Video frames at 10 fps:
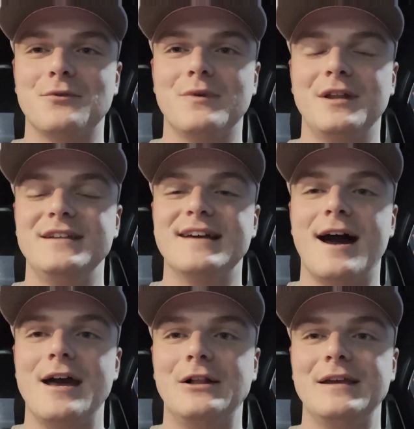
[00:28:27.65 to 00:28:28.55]
really
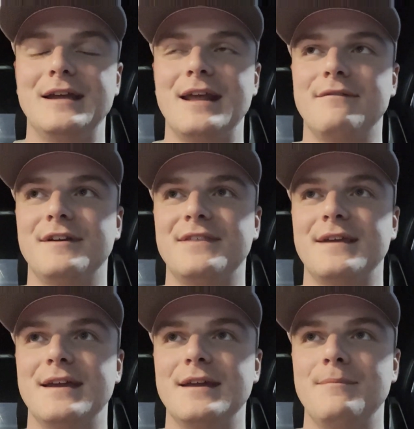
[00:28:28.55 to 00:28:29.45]
dial in
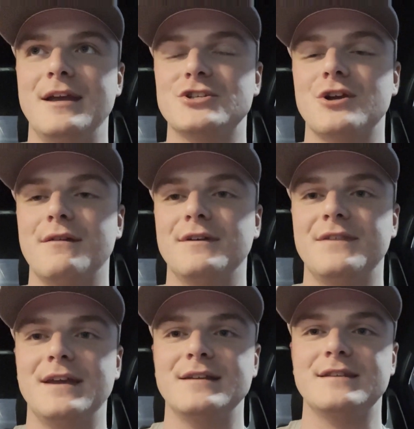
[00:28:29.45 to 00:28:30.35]
everything and make sure
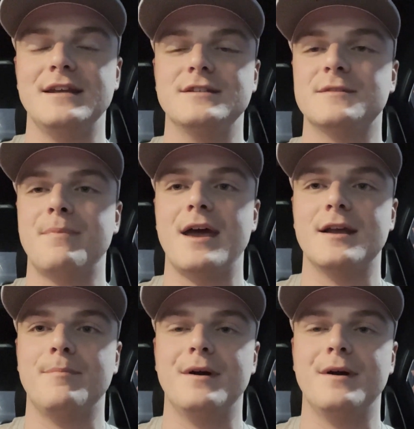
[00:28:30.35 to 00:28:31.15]
everything's in spec.